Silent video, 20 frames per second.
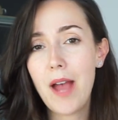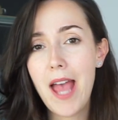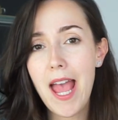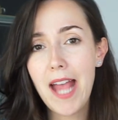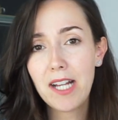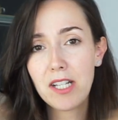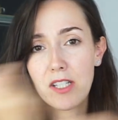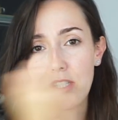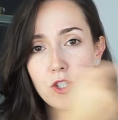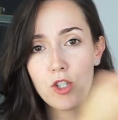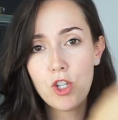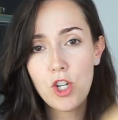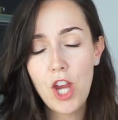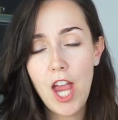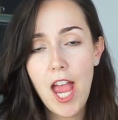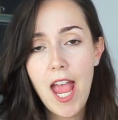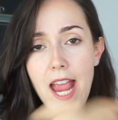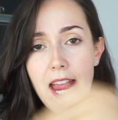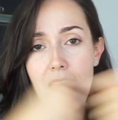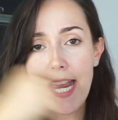
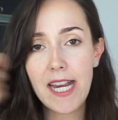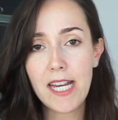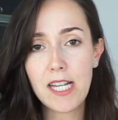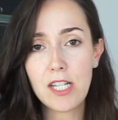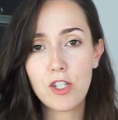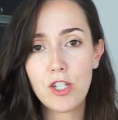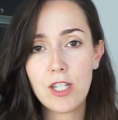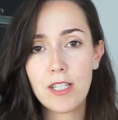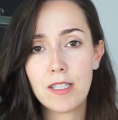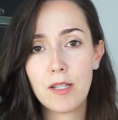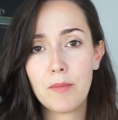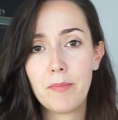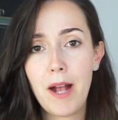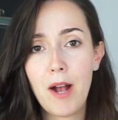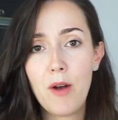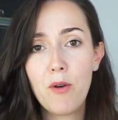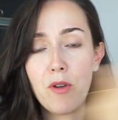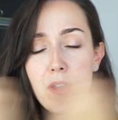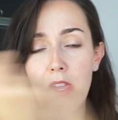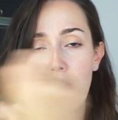exchange is
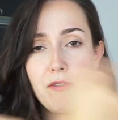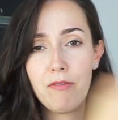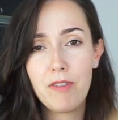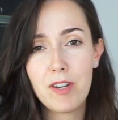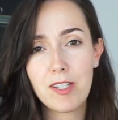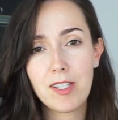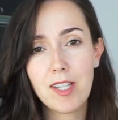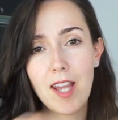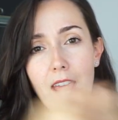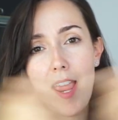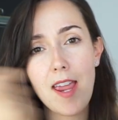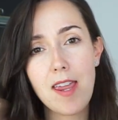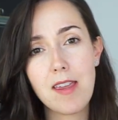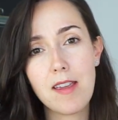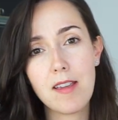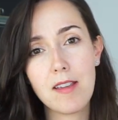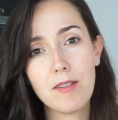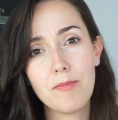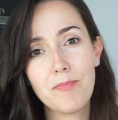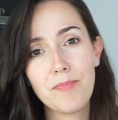about give and
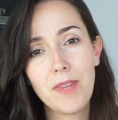take.